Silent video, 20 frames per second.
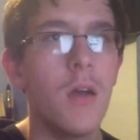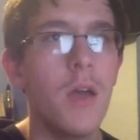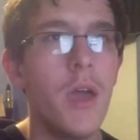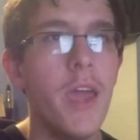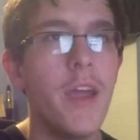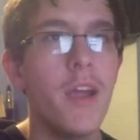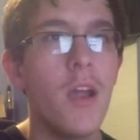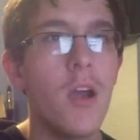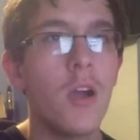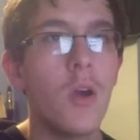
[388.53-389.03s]

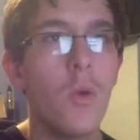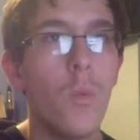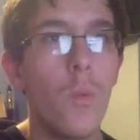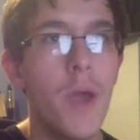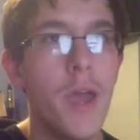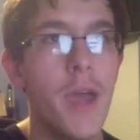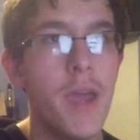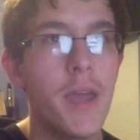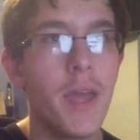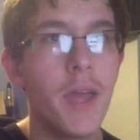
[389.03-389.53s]
another
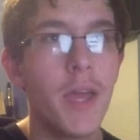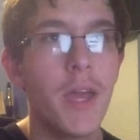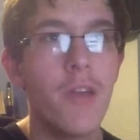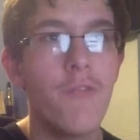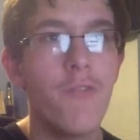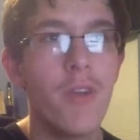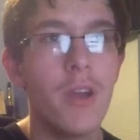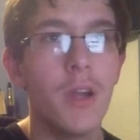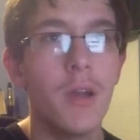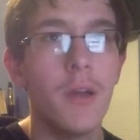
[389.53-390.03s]
way to
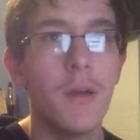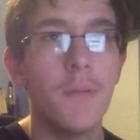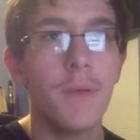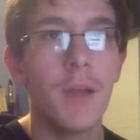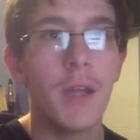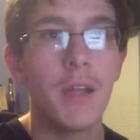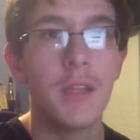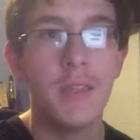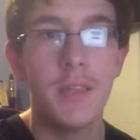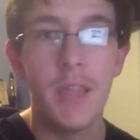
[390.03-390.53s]
give it a
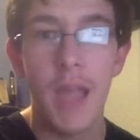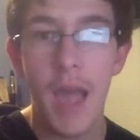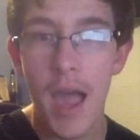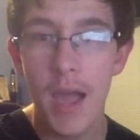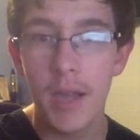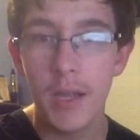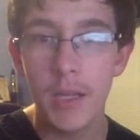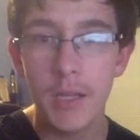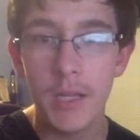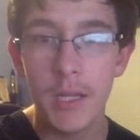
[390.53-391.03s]

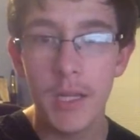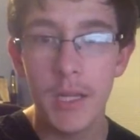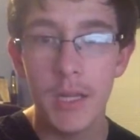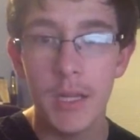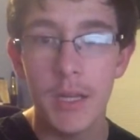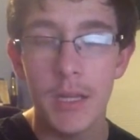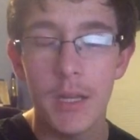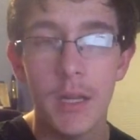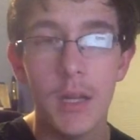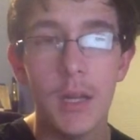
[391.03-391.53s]
tag.
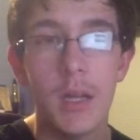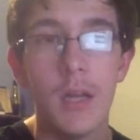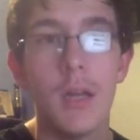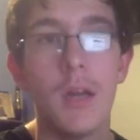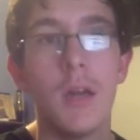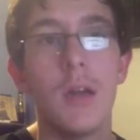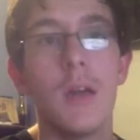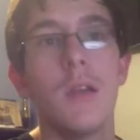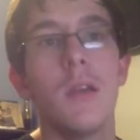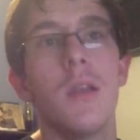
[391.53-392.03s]

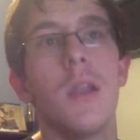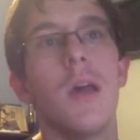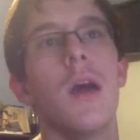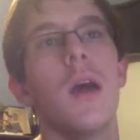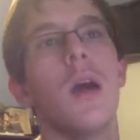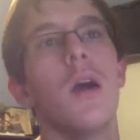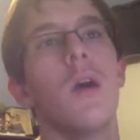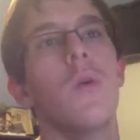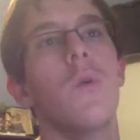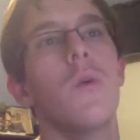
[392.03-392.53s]

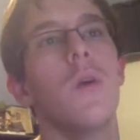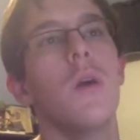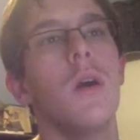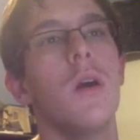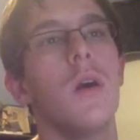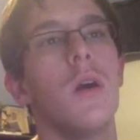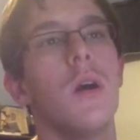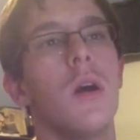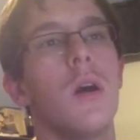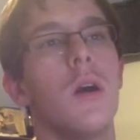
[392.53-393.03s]
Now,
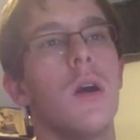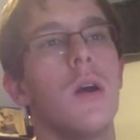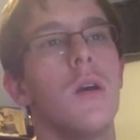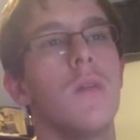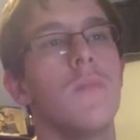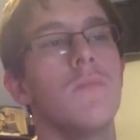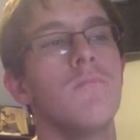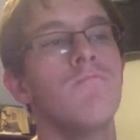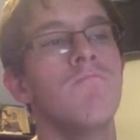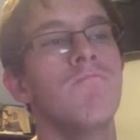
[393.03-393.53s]

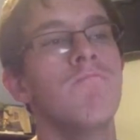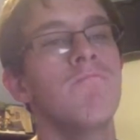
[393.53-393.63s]
um,